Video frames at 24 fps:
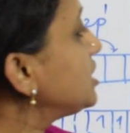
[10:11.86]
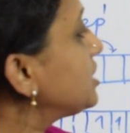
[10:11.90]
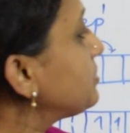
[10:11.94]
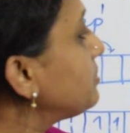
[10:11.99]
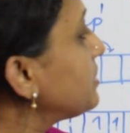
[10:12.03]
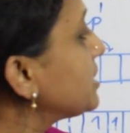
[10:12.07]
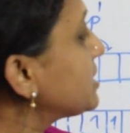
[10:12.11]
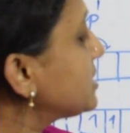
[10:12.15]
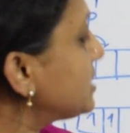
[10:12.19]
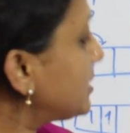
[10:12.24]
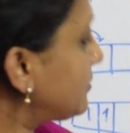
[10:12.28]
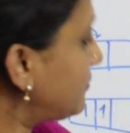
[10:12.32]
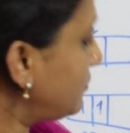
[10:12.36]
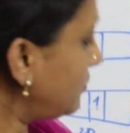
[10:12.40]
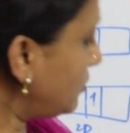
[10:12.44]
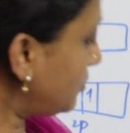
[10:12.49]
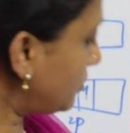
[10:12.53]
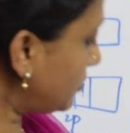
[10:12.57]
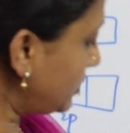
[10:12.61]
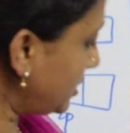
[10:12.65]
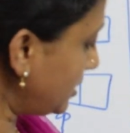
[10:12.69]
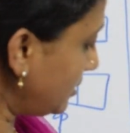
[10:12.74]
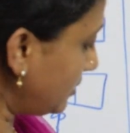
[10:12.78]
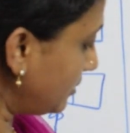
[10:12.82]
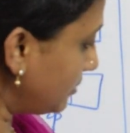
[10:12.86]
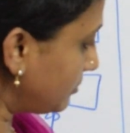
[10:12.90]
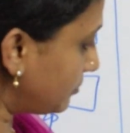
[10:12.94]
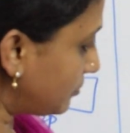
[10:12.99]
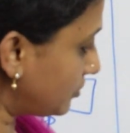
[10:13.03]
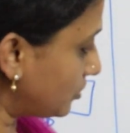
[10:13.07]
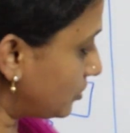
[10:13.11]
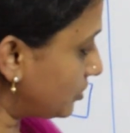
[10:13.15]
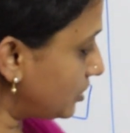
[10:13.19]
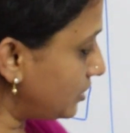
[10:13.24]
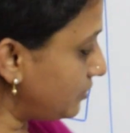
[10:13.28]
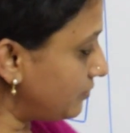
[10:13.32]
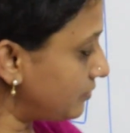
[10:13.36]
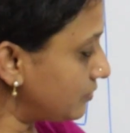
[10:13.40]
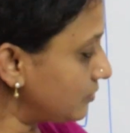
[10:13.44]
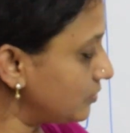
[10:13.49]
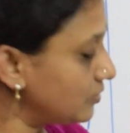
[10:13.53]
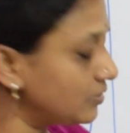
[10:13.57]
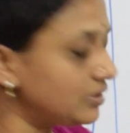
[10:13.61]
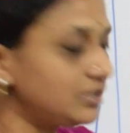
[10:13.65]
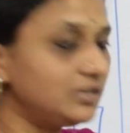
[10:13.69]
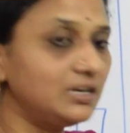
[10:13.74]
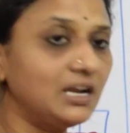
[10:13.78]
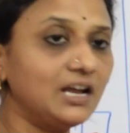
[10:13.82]
intermix that fluorine, fluorine,
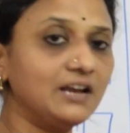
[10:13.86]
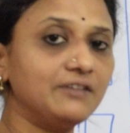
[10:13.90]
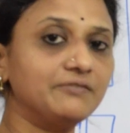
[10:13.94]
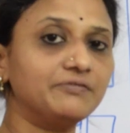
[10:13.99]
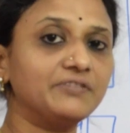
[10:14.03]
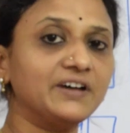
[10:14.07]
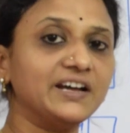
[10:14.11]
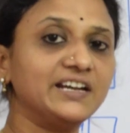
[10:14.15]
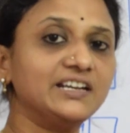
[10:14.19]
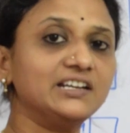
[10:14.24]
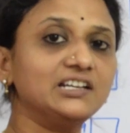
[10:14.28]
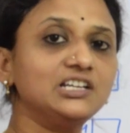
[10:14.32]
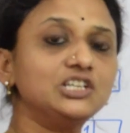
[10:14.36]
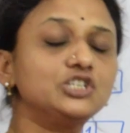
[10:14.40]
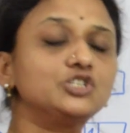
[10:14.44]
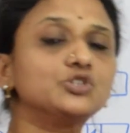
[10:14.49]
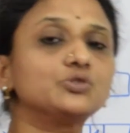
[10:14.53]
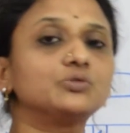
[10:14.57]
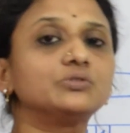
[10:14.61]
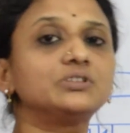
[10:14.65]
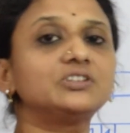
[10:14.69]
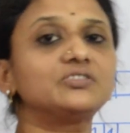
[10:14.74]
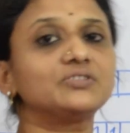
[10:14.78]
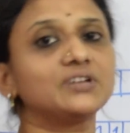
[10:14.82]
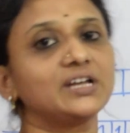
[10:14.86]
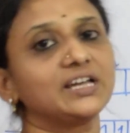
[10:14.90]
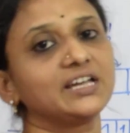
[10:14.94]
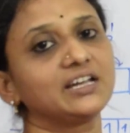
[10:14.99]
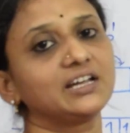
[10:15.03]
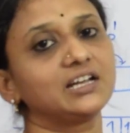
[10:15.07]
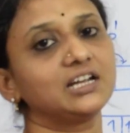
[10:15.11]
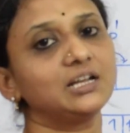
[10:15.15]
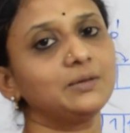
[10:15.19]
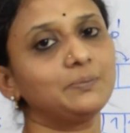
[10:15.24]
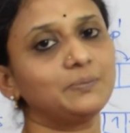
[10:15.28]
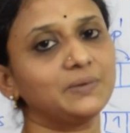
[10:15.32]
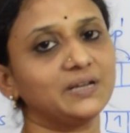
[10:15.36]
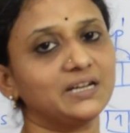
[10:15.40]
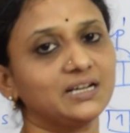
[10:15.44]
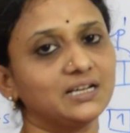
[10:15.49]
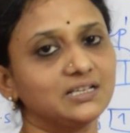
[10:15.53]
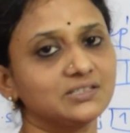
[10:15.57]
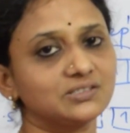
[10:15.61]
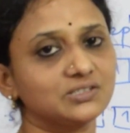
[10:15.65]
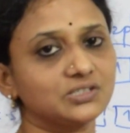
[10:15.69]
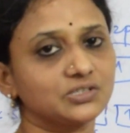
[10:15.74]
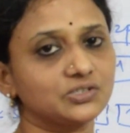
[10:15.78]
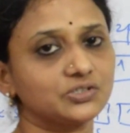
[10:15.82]
fluorine, and finally show the triangular
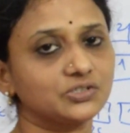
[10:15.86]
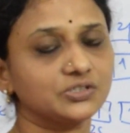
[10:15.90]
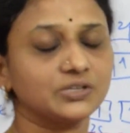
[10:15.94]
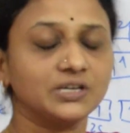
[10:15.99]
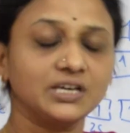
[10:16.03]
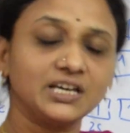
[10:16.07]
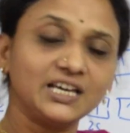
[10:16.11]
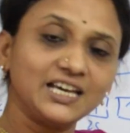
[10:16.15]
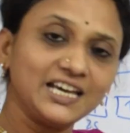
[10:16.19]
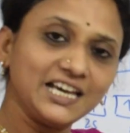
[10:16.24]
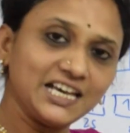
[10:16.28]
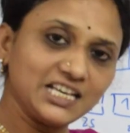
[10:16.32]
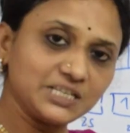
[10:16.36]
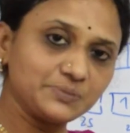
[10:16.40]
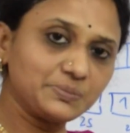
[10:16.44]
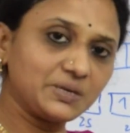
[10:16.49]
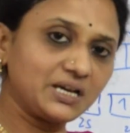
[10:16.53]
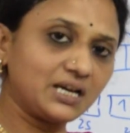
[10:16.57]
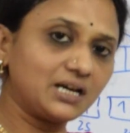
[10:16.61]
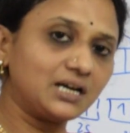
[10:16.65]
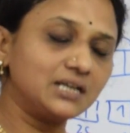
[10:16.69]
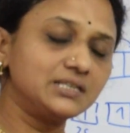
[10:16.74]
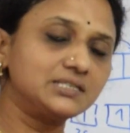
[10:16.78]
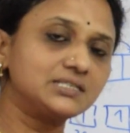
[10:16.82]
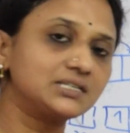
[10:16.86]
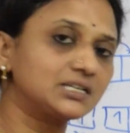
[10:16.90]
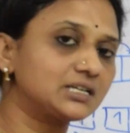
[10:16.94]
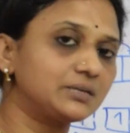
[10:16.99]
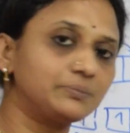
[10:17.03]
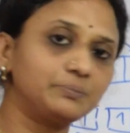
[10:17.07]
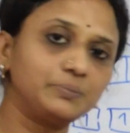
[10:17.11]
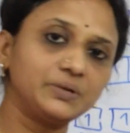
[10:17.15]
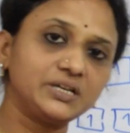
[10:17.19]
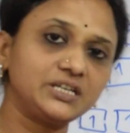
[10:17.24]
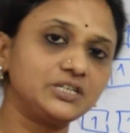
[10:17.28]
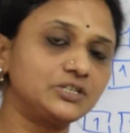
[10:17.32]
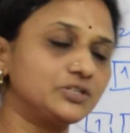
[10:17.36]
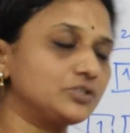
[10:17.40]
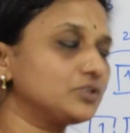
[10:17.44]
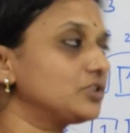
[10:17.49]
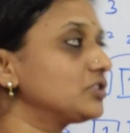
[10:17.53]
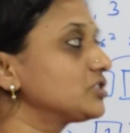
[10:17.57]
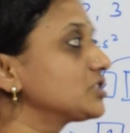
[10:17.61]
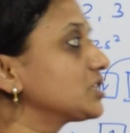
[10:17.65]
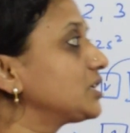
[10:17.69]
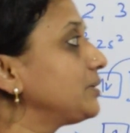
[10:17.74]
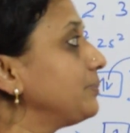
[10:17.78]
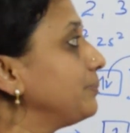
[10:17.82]
planar structure. Is my answer complete?
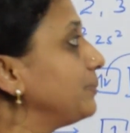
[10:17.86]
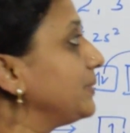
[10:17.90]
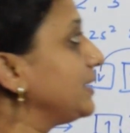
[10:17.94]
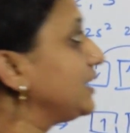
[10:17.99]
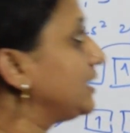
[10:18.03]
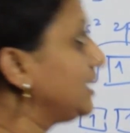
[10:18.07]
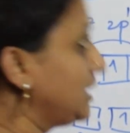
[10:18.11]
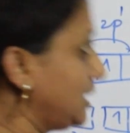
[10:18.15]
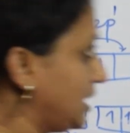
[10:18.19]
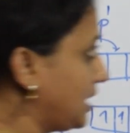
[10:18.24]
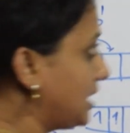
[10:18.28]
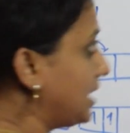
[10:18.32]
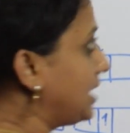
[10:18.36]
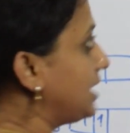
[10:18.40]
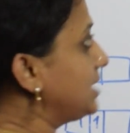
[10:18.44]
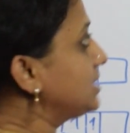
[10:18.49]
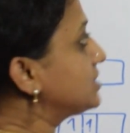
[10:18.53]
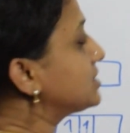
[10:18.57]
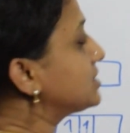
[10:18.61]
Not complete. I